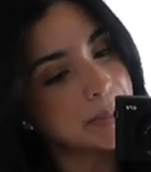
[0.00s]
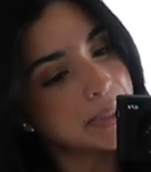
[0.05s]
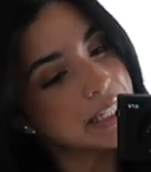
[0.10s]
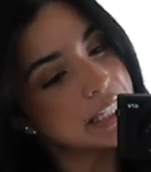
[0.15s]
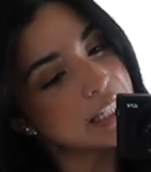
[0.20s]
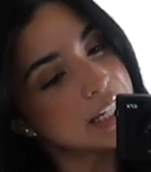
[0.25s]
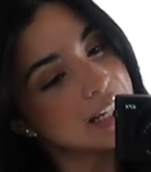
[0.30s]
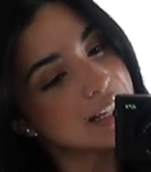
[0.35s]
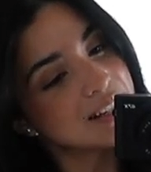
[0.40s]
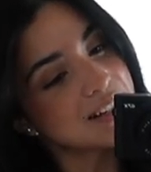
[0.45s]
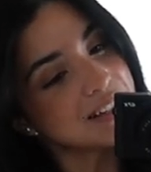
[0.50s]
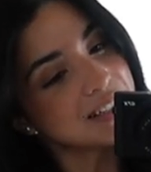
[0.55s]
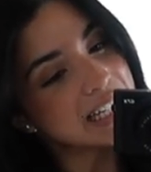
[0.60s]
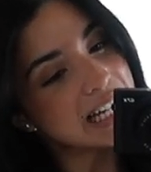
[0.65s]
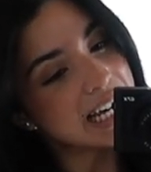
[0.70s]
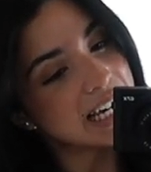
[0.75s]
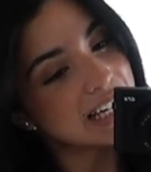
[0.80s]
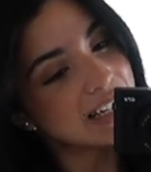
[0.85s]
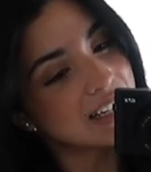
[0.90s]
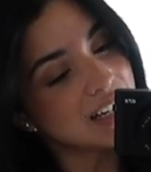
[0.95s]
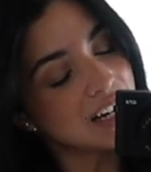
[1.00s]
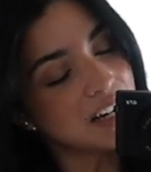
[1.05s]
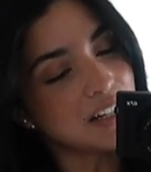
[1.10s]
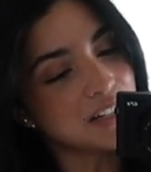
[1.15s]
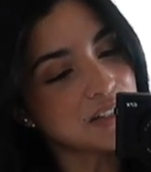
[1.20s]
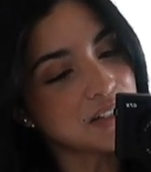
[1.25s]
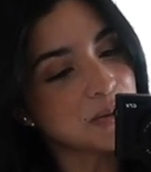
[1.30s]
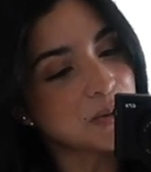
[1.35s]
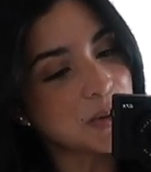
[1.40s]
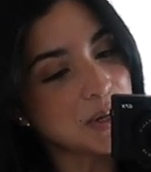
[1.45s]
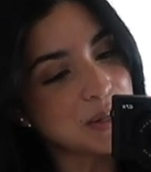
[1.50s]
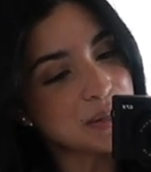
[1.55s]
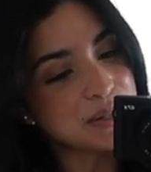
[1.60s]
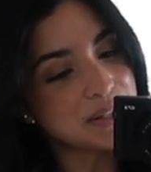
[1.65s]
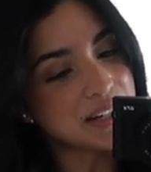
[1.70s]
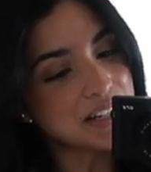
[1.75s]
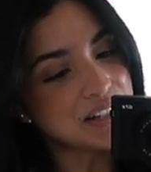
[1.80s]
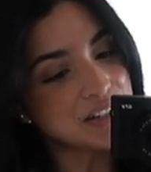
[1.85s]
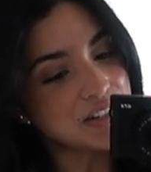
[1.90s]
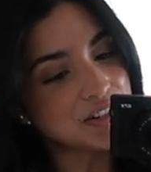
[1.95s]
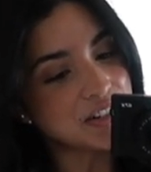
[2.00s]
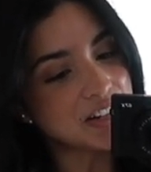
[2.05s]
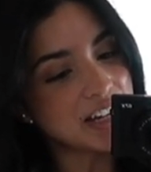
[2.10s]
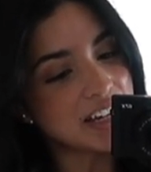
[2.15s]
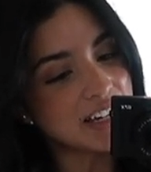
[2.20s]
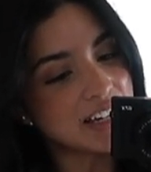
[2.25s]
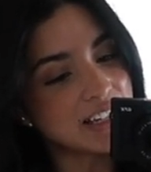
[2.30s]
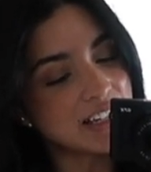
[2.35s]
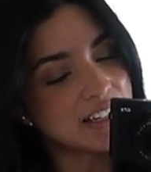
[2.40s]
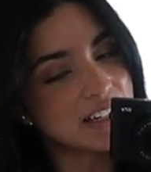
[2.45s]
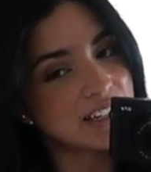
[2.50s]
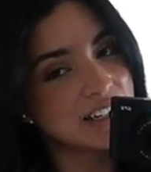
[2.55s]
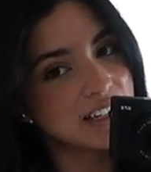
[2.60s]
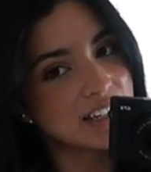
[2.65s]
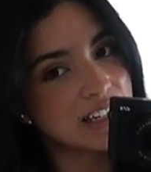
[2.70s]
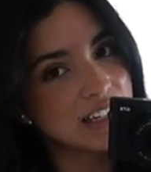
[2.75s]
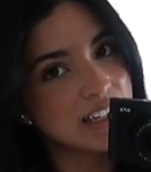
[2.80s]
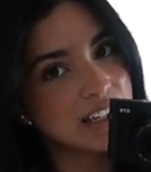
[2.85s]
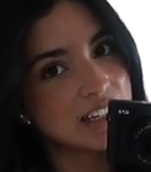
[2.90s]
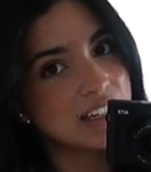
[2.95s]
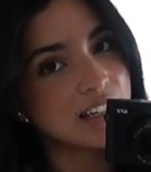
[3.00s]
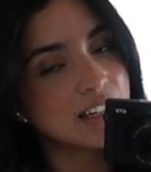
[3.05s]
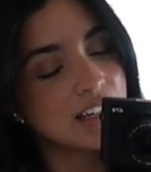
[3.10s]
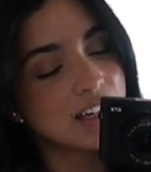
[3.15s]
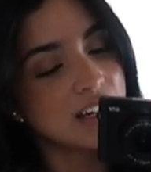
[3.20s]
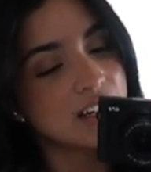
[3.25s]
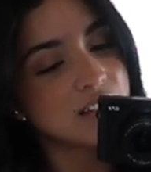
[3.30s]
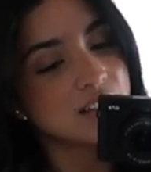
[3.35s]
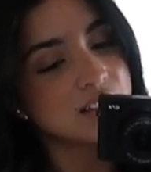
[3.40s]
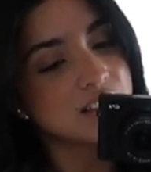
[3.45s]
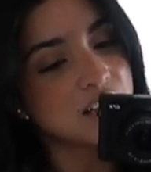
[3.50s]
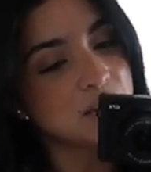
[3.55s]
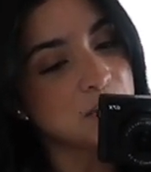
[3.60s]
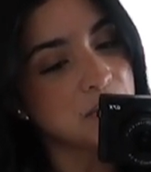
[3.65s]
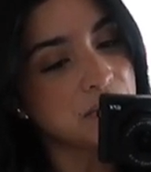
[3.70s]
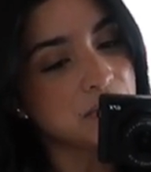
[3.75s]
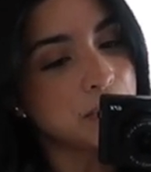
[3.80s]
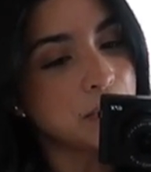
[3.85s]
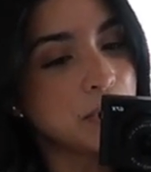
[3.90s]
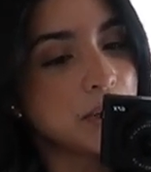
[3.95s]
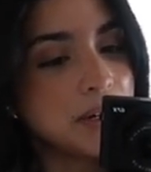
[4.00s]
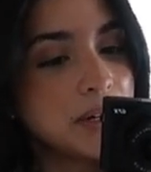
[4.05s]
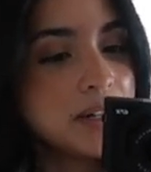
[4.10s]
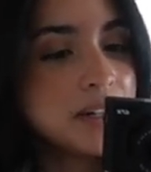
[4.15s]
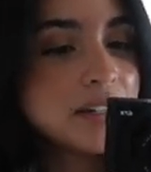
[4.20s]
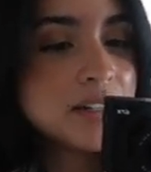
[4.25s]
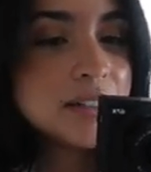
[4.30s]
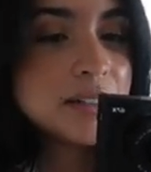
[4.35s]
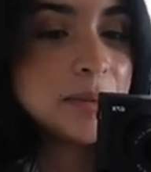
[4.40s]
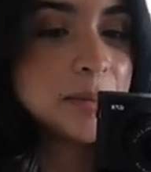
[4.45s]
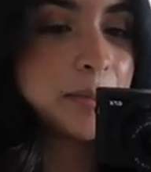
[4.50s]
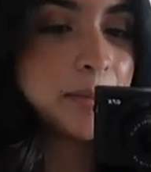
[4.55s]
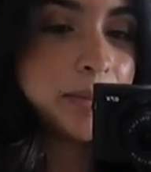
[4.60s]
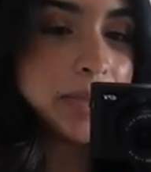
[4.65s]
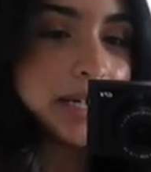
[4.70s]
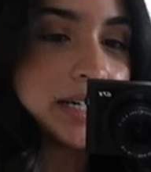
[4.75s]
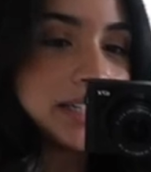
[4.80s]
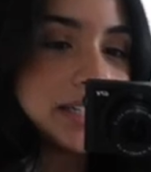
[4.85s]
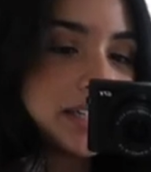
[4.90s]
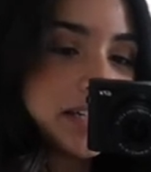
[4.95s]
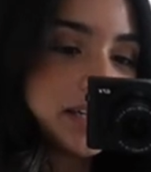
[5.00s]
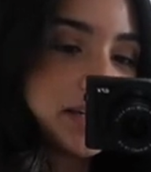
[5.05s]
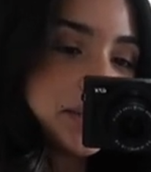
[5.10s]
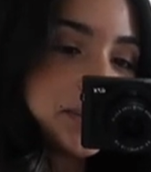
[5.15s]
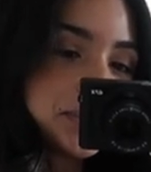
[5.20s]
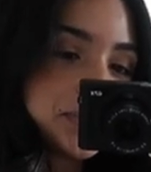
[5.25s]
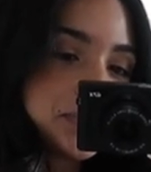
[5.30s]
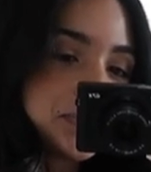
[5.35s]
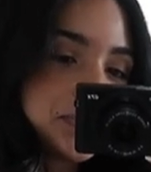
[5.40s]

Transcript: PJs all day. I also wore this yesterday and the day before, but you know,